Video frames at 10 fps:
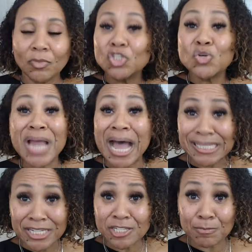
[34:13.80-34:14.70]
Do
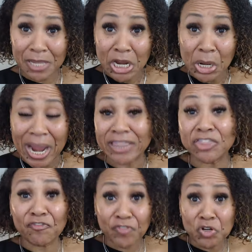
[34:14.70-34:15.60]
not disappear at
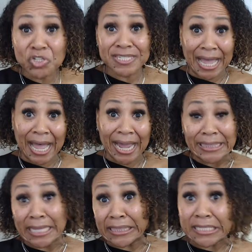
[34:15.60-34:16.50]
the first
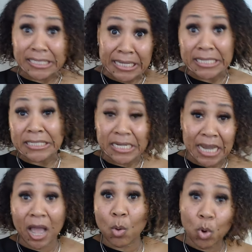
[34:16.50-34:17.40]
sign that this is
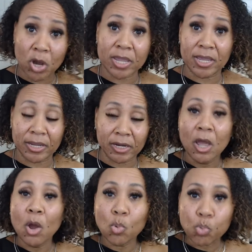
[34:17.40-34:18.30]
not working.
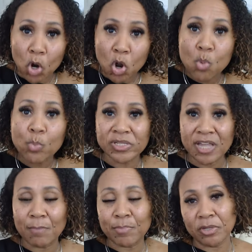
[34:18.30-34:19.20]
Rome was
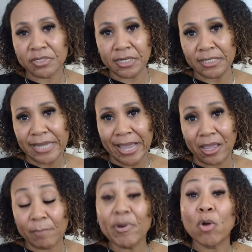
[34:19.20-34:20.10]
not built in a day,
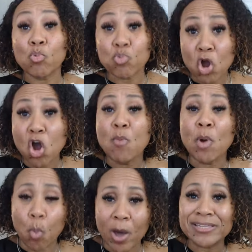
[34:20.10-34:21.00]
but
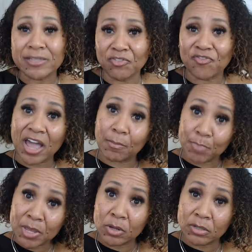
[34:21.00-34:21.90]
Rome was in fact
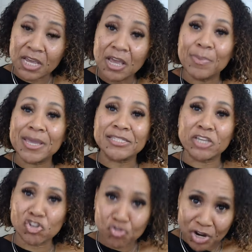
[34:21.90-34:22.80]
built because
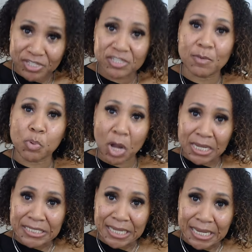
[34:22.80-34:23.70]
they trusted the
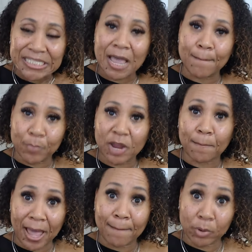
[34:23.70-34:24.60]
process that
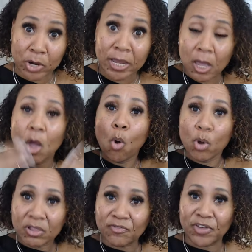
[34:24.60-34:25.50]
brick by brick
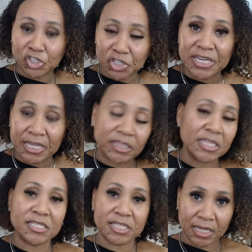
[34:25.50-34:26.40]
will eventually get
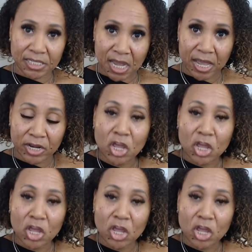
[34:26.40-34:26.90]
this thing done.